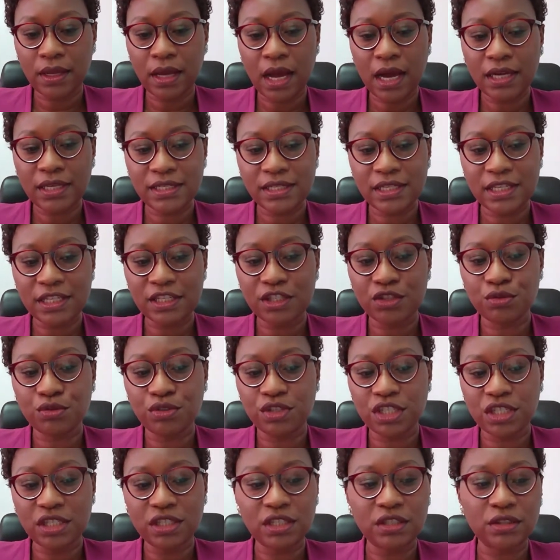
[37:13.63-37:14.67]
access to
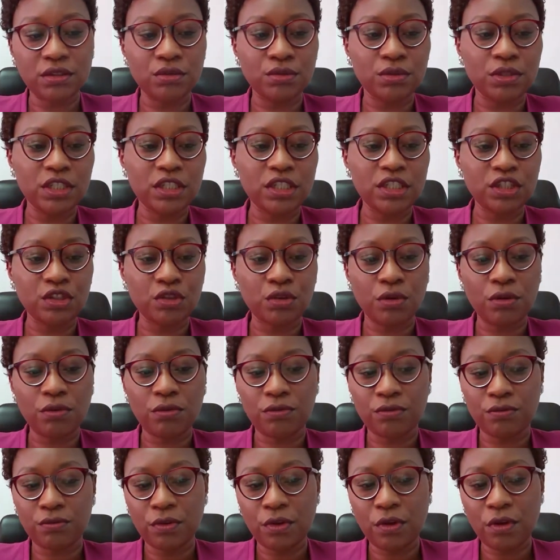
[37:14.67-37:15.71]

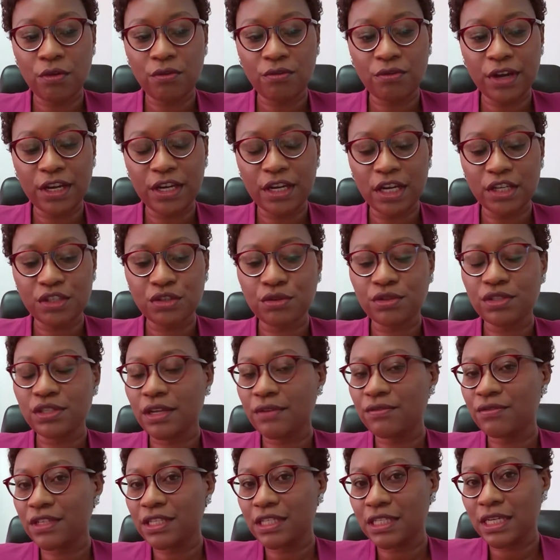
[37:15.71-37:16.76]
digital financial
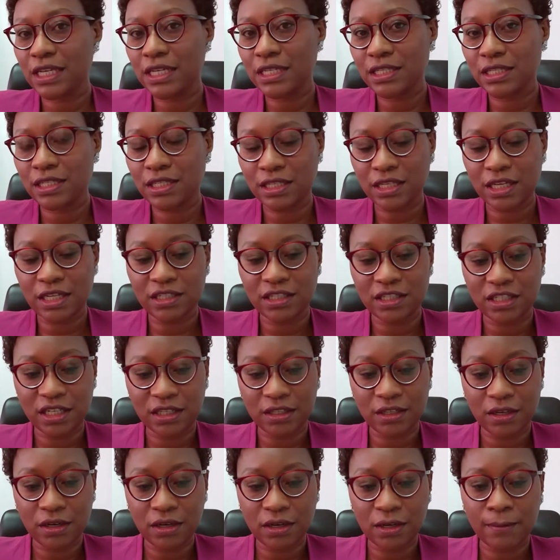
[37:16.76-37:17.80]
services,
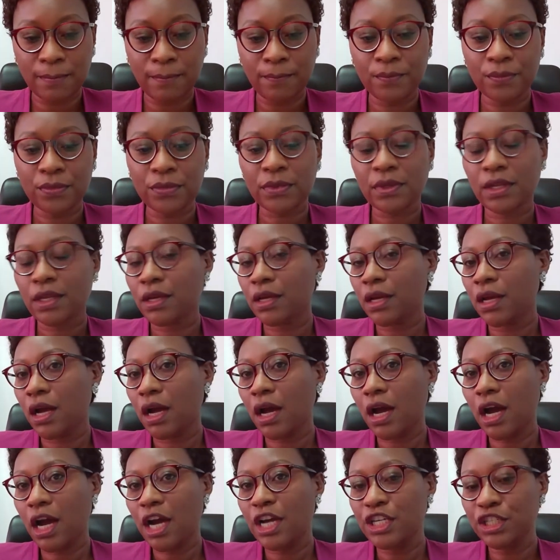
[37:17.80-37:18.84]
etc.
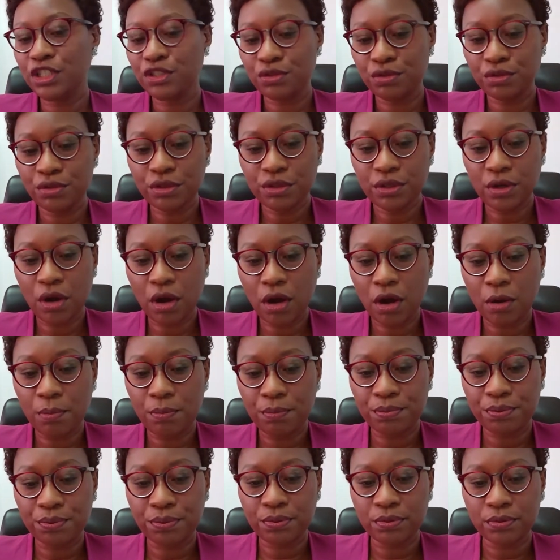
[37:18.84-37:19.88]
I truly
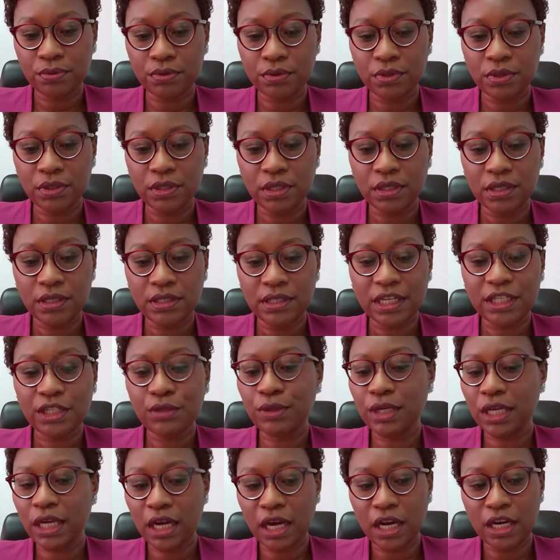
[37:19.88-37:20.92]
hope that
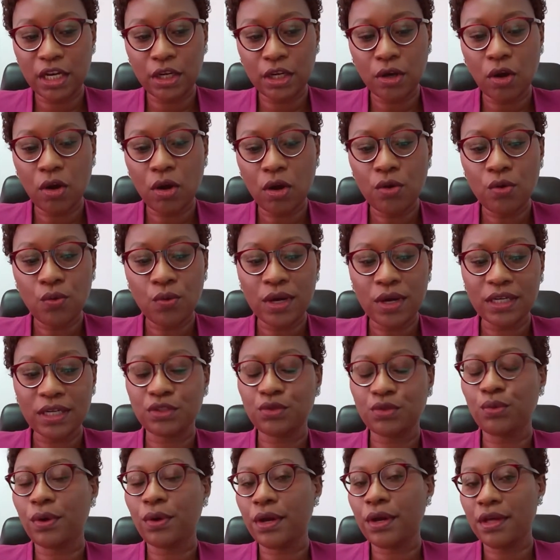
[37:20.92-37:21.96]
we can all
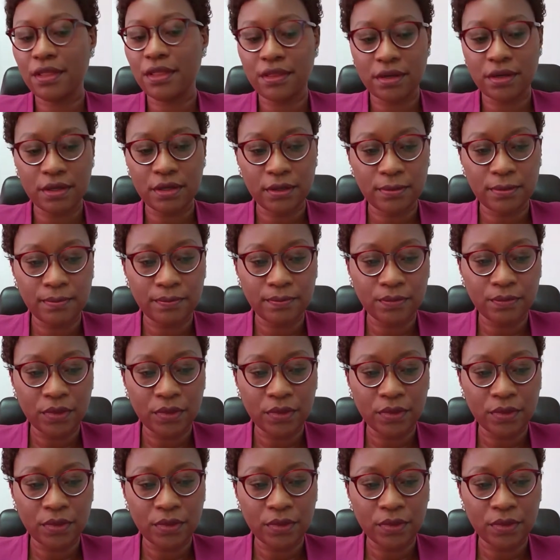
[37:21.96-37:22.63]
work together